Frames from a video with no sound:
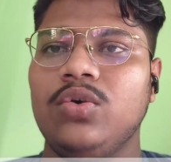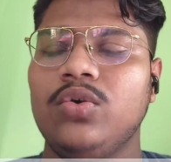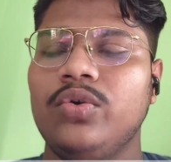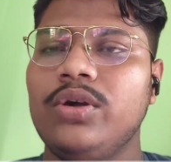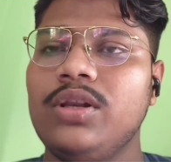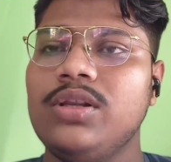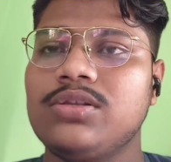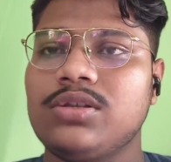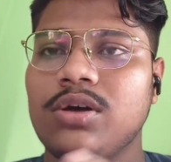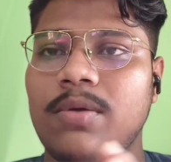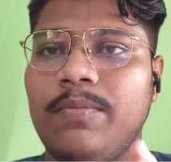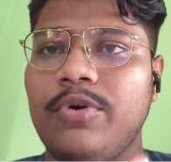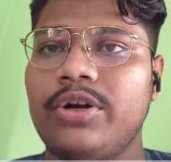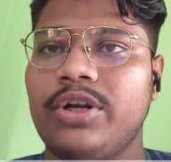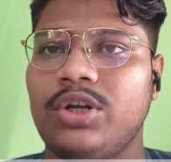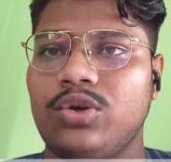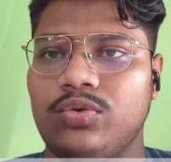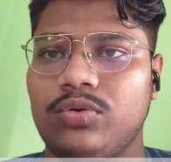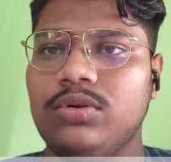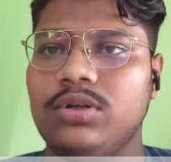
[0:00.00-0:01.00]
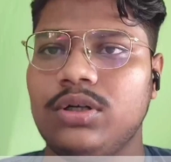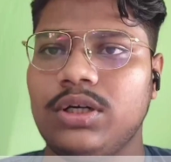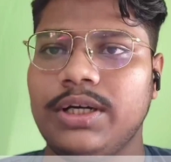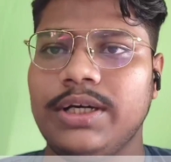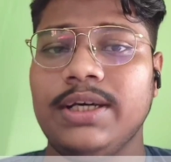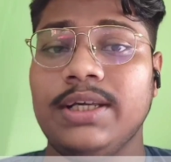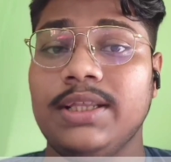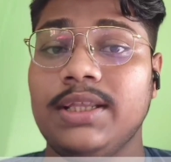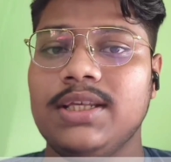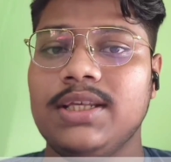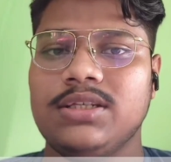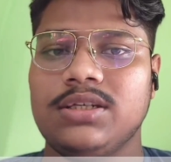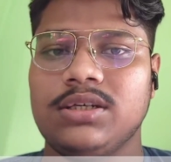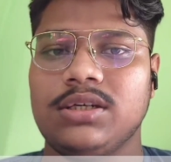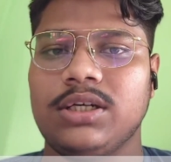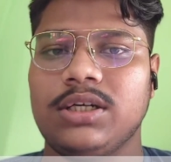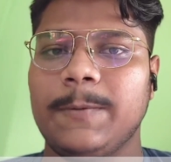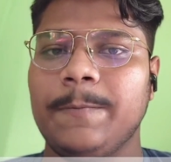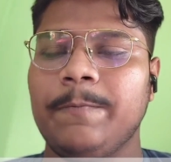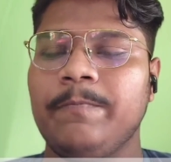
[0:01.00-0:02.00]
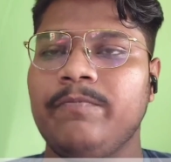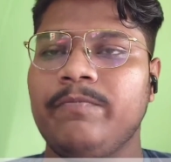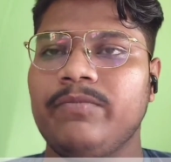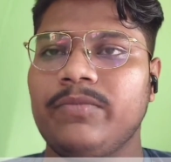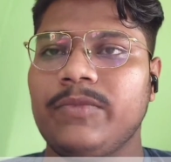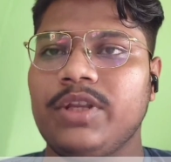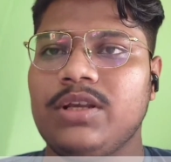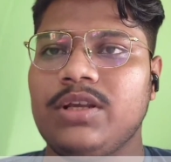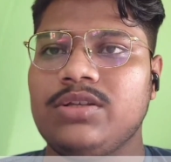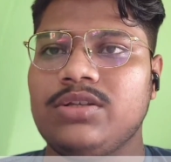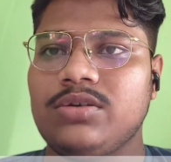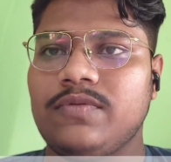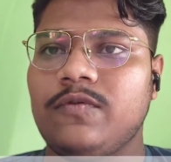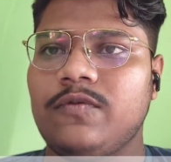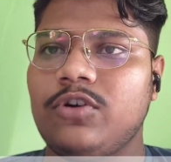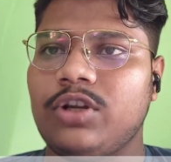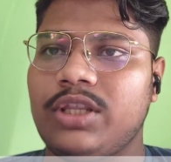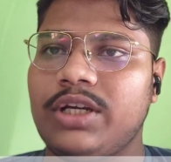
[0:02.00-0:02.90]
who will support you in this journey. So